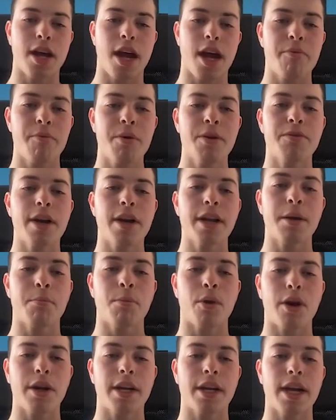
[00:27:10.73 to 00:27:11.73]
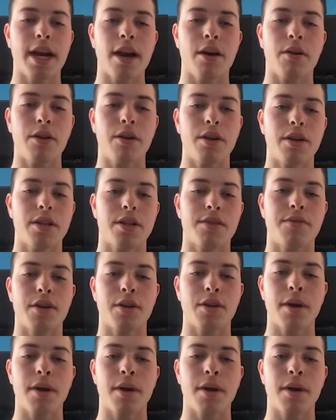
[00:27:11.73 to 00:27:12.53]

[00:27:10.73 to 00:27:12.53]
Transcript: I've been writing market outlooks for